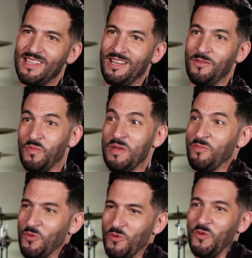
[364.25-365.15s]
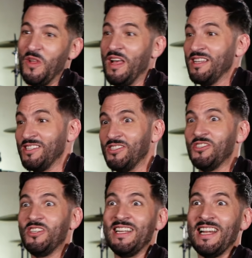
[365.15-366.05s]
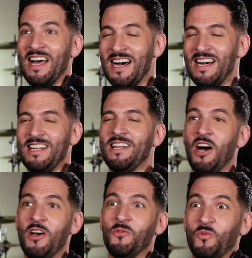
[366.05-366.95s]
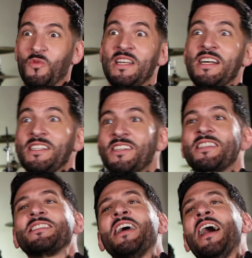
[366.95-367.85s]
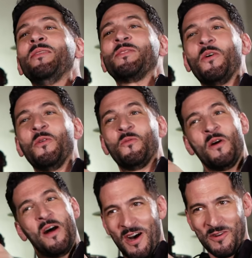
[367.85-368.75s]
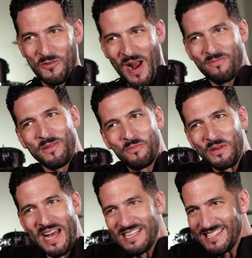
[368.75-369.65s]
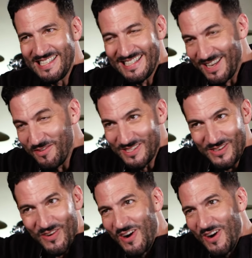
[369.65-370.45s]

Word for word: Like, people stood in line and un- took the time to un- unwrap the plastic that was so